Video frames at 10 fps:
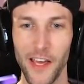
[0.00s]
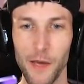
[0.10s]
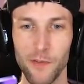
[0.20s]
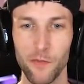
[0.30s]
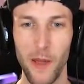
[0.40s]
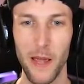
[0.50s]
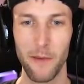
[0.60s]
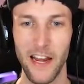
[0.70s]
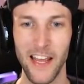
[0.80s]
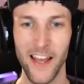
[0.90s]
Keep
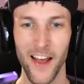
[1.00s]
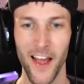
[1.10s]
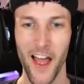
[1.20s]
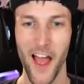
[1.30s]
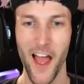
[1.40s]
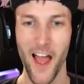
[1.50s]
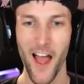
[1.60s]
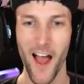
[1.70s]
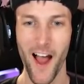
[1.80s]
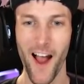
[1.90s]
spamming E.
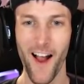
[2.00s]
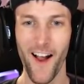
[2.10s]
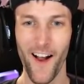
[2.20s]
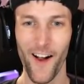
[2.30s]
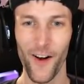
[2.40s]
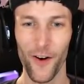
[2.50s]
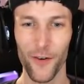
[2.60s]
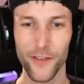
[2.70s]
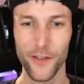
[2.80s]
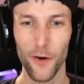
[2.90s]
Oh,
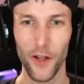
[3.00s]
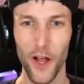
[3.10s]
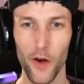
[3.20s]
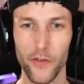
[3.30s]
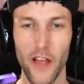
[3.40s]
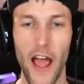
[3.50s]
we're so close.